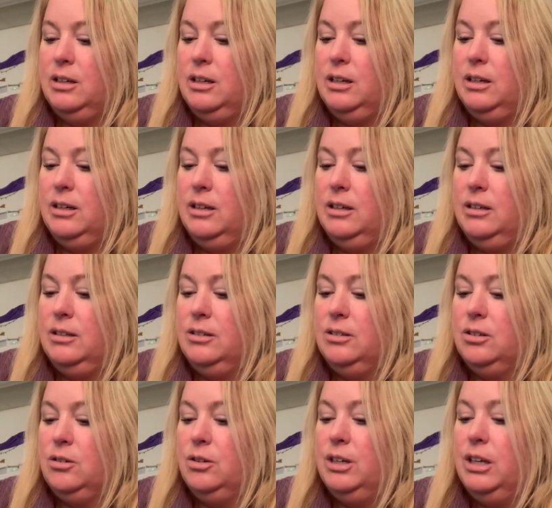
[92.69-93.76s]
Okay,
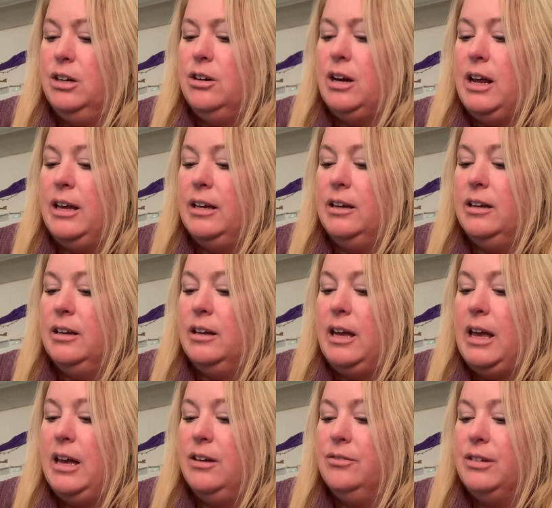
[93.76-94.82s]
so here I
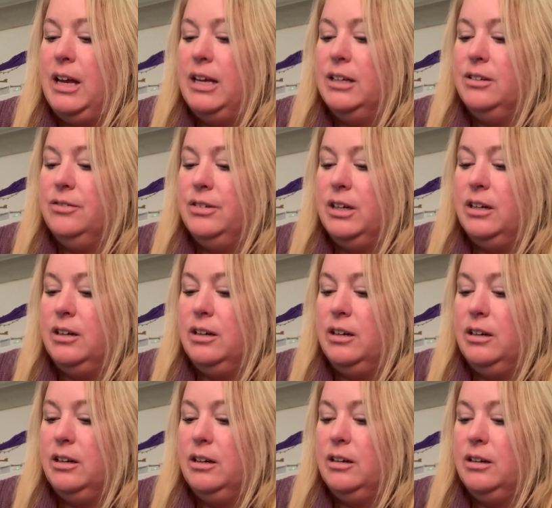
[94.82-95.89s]
have kind of a
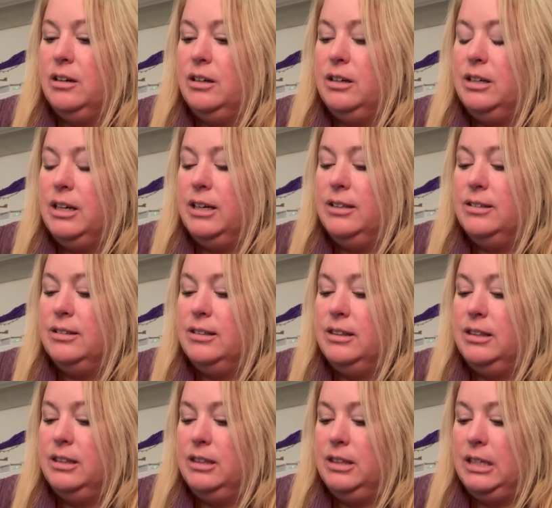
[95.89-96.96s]
nice
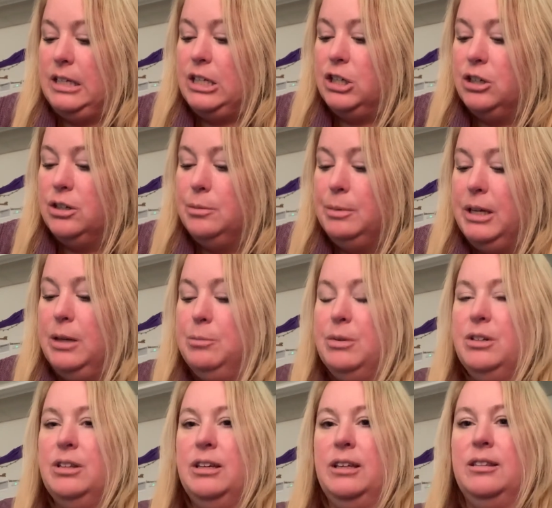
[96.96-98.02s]
thicker
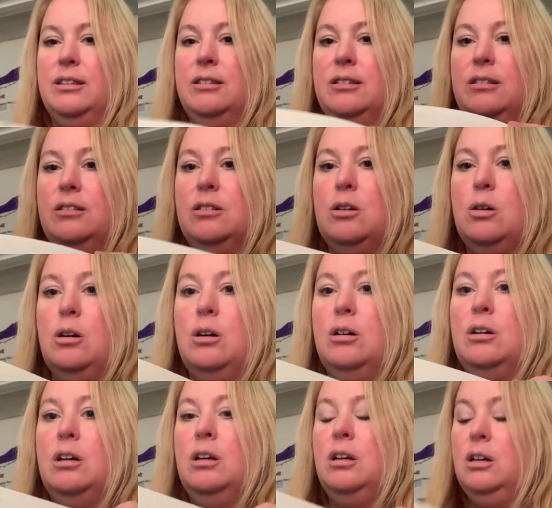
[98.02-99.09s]
paper, like this is a
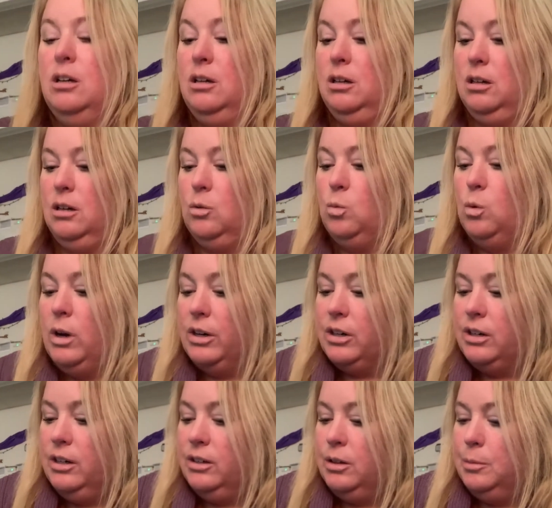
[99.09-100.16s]

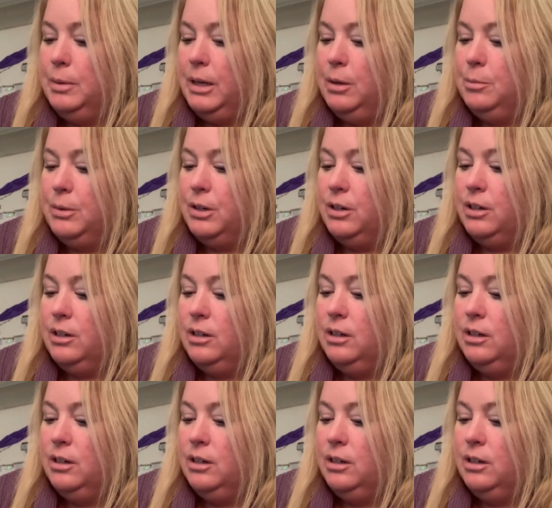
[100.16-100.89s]
watercolor paper.